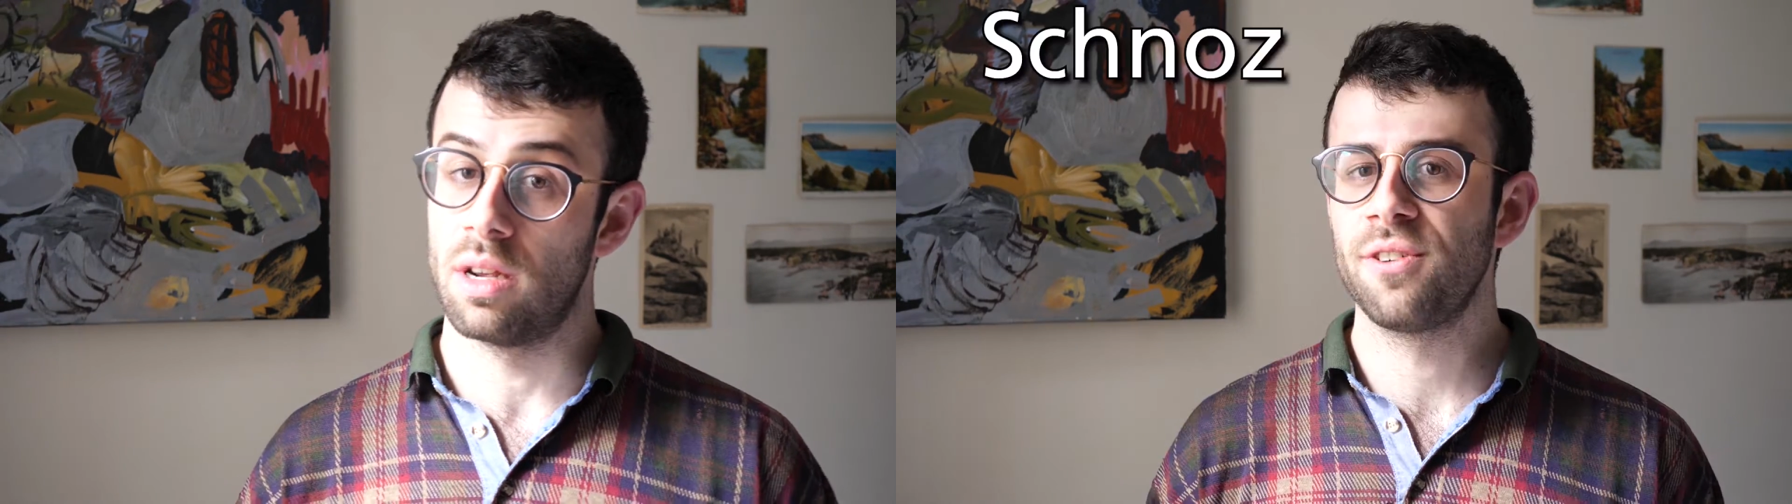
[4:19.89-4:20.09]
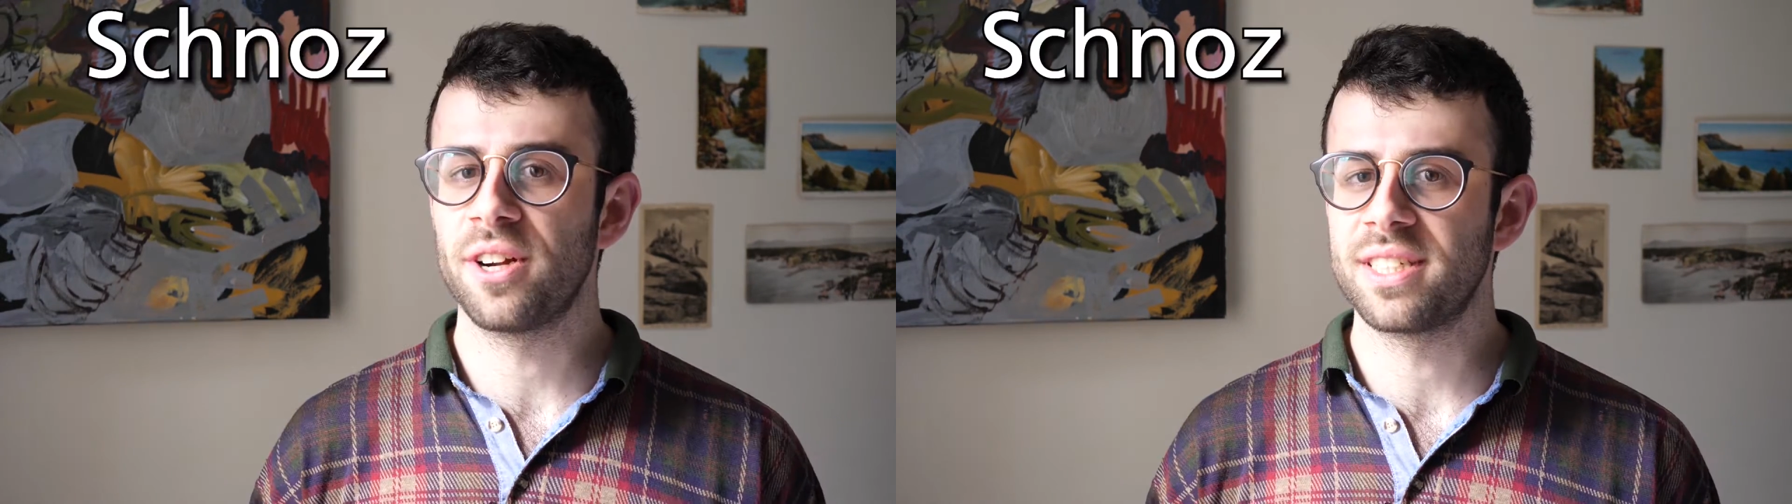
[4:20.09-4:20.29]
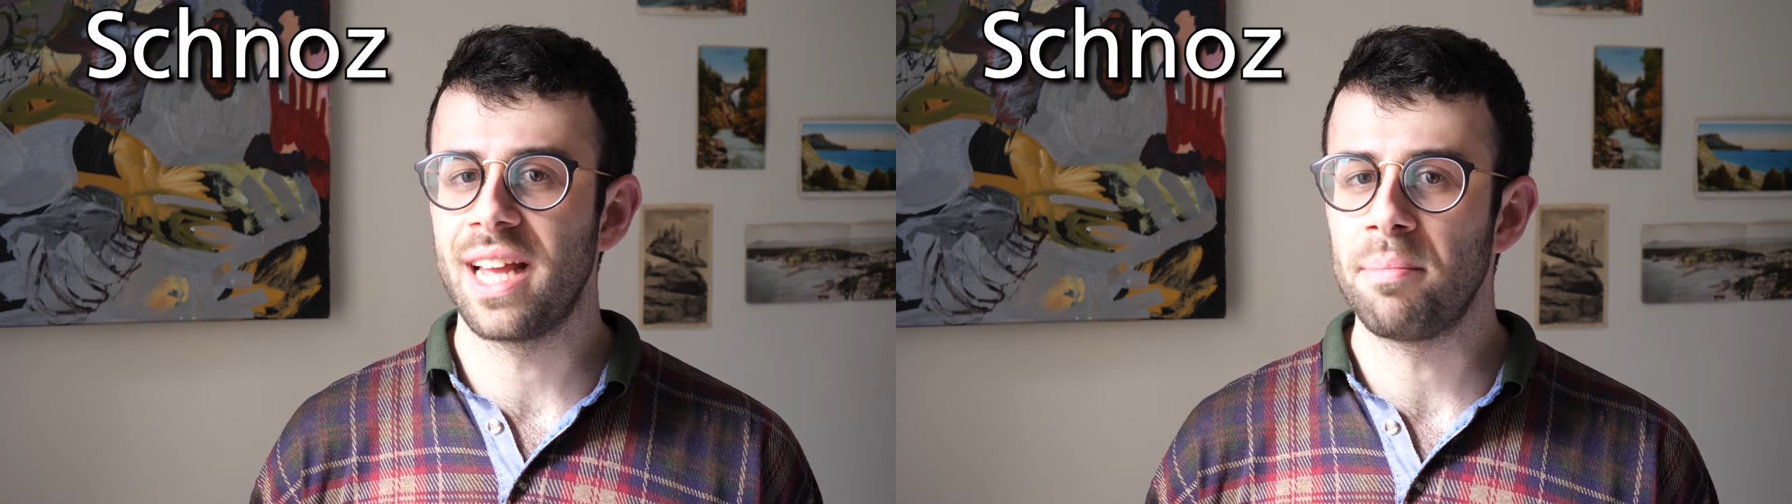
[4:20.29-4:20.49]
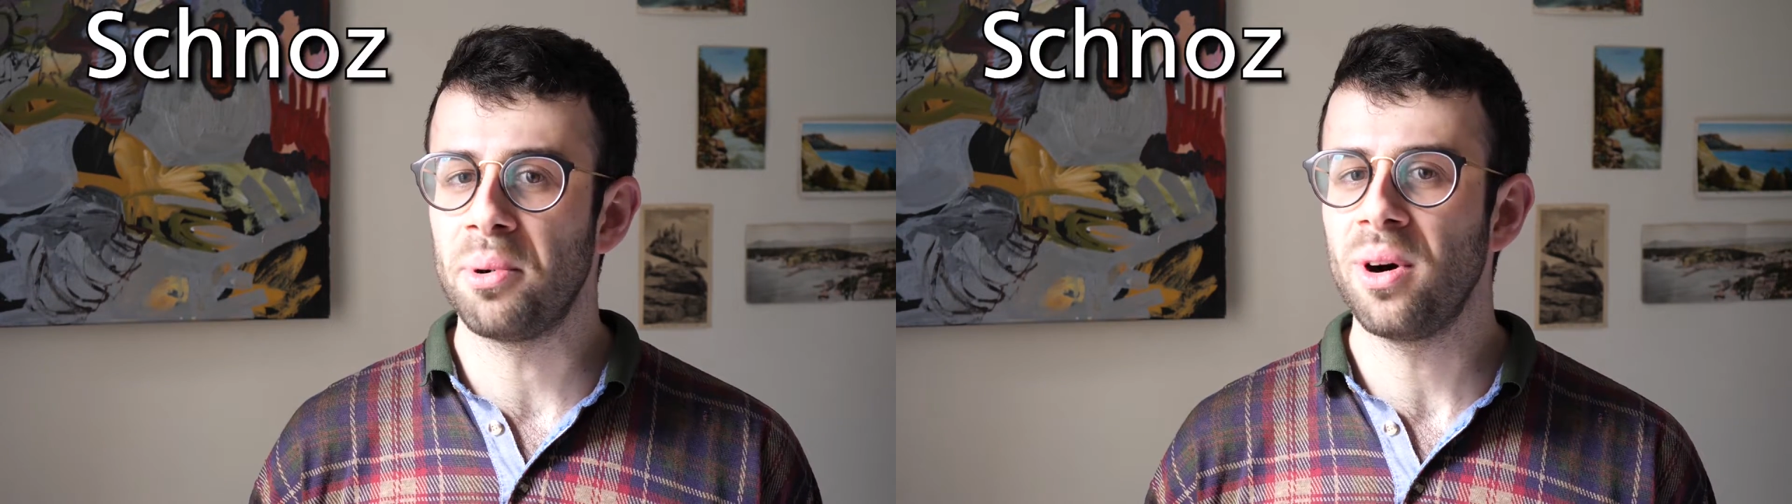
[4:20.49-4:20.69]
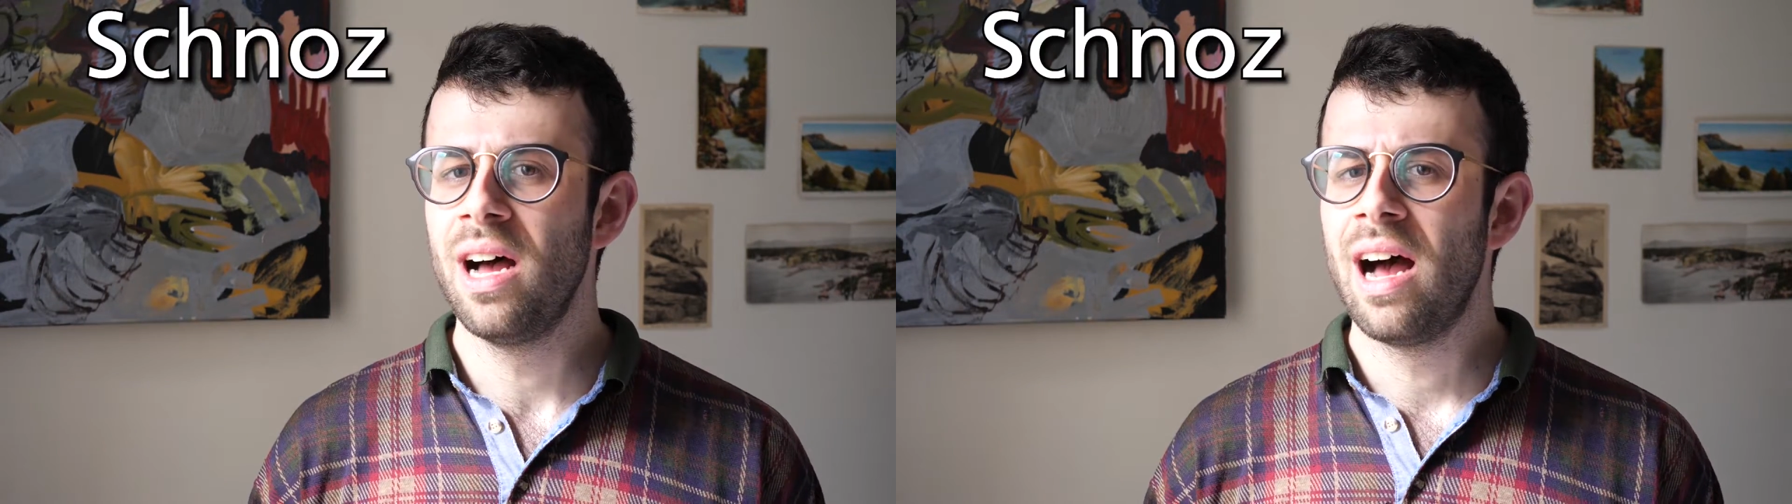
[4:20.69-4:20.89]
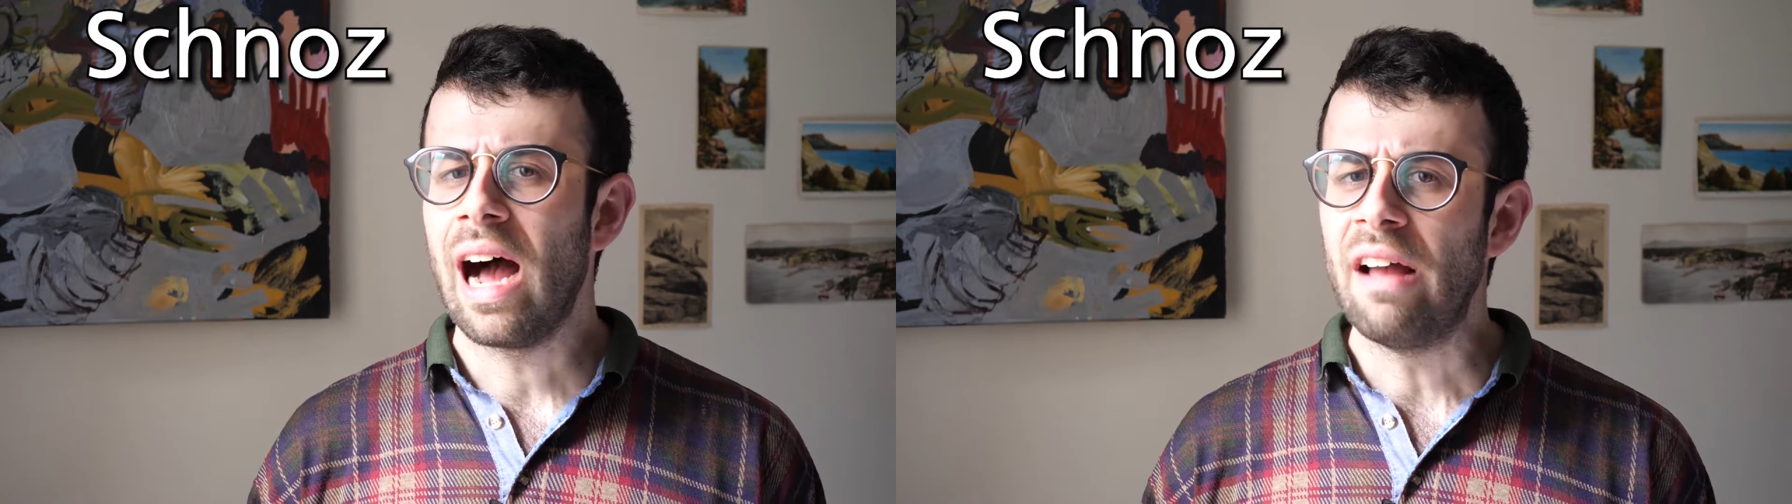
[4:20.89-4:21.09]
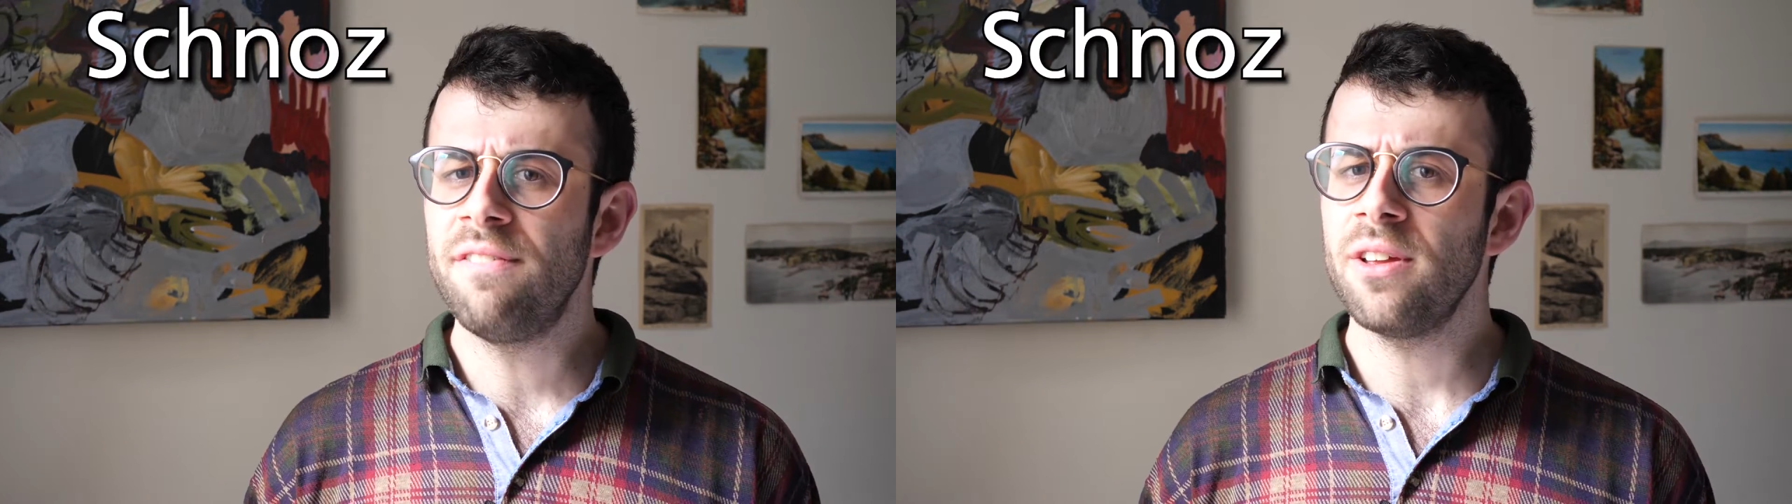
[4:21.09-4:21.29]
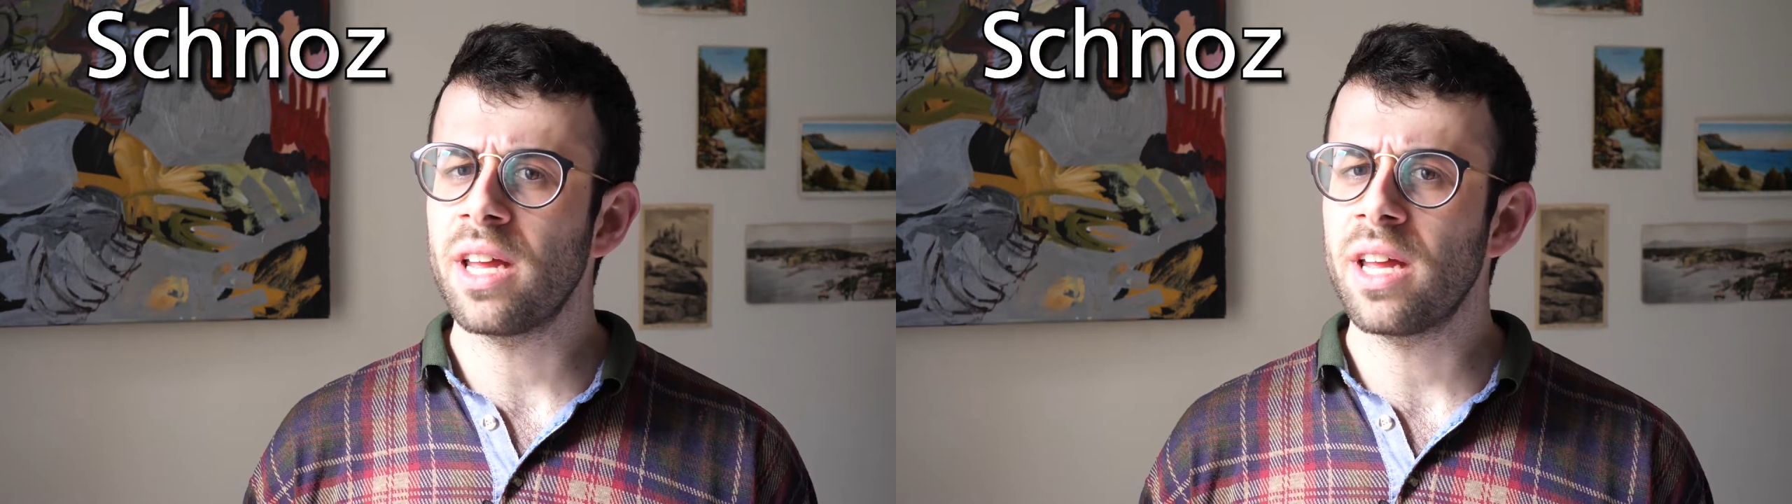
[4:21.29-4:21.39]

For example, I feel